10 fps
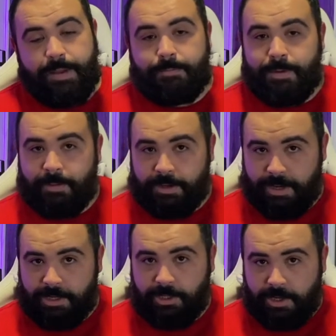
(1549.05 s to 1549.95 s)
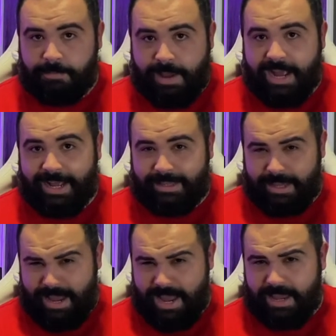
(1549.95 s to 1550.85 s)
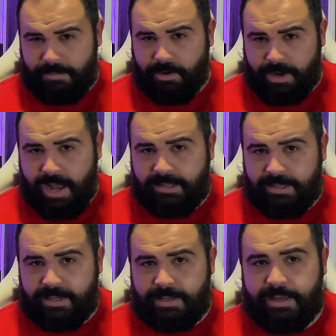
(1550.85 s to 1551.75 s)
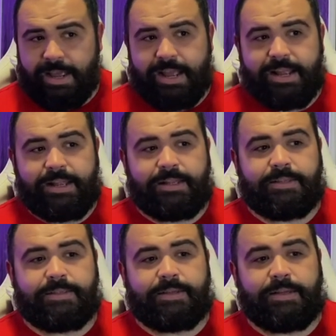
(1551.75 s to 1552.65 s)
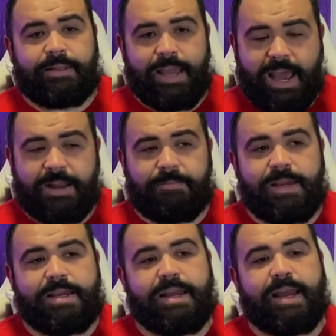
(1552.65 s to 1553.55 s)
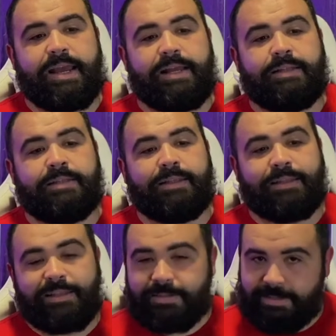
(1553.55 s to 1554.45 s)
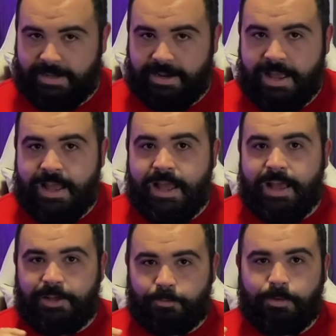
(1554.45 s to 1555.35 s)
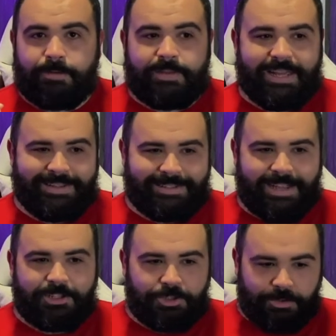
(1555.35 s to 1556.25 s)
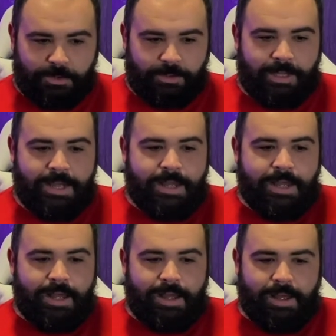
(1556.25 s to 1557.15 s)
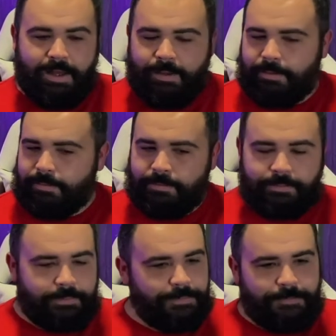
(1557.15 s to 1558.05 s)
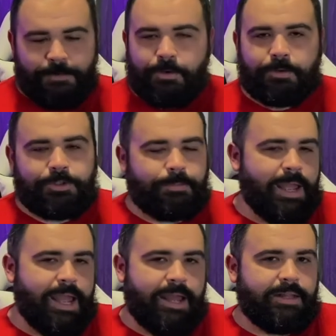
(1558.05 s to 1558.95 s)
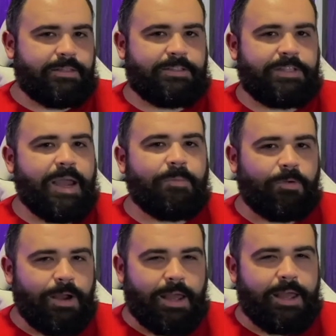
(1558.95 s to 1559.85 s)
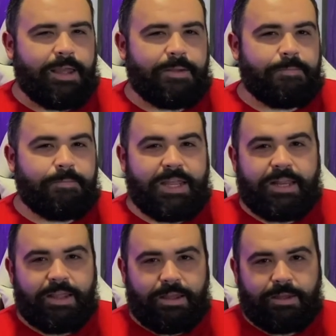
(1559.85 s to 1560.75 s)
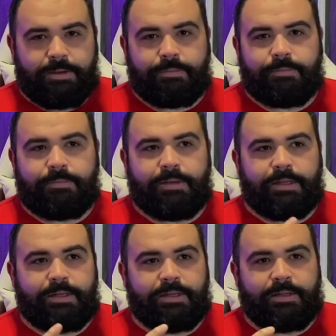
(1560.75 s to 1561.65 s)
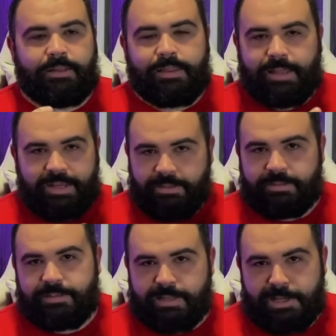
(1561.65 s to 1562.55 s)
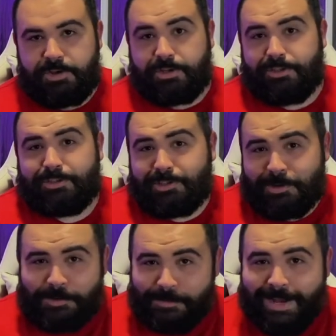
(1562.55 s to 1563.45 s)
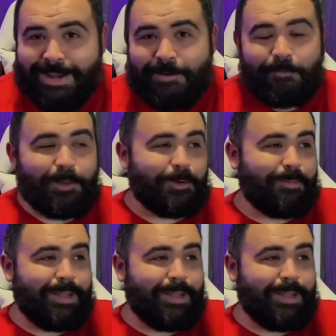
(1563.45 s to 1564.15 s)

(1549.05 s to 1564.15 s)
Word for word: people are going to look back at the Heike Monogatari and the anime and list it as one of the essential feudal Japan samurai media things that you consume, whether it